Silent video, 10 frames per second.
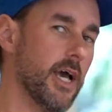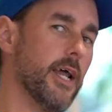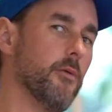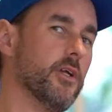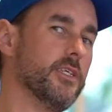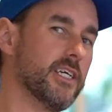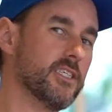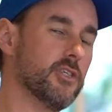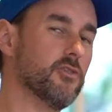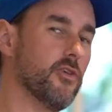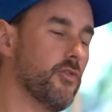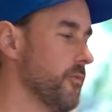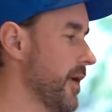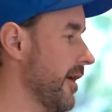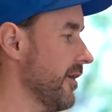and I wanted to actually draw a few
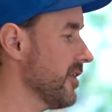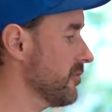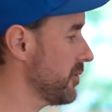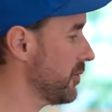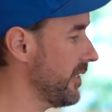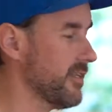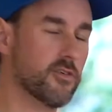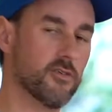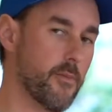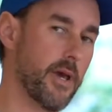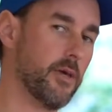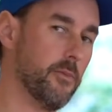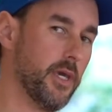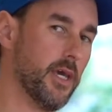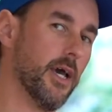parallels between this Grimac
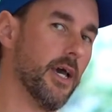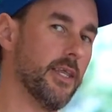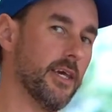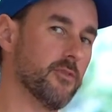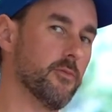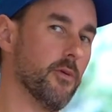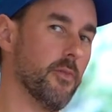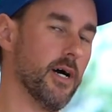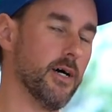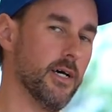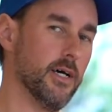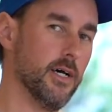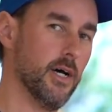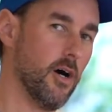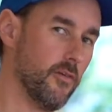Mia and the Expo Bar
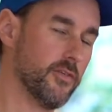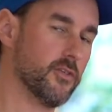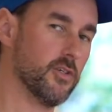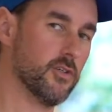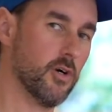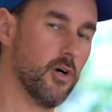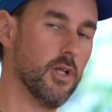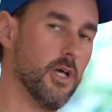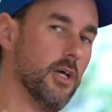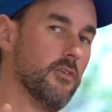office control.